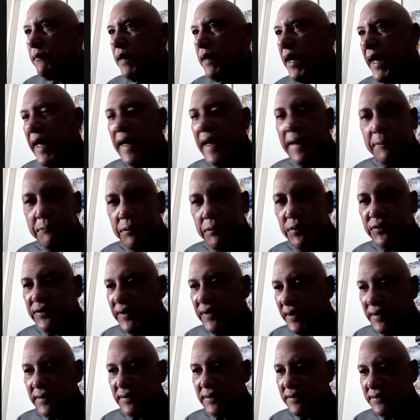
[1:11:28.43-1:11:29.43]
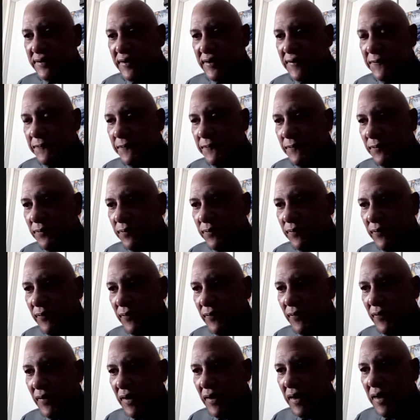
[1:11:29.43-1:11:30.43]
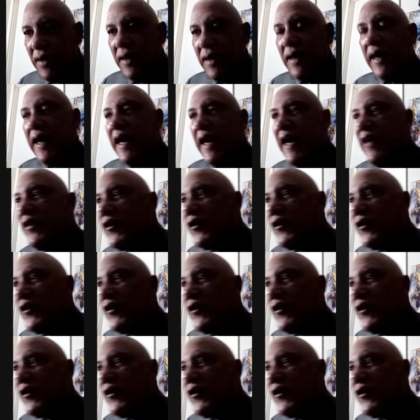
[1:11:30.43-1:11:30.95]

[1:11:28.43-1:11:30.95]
a particular team, and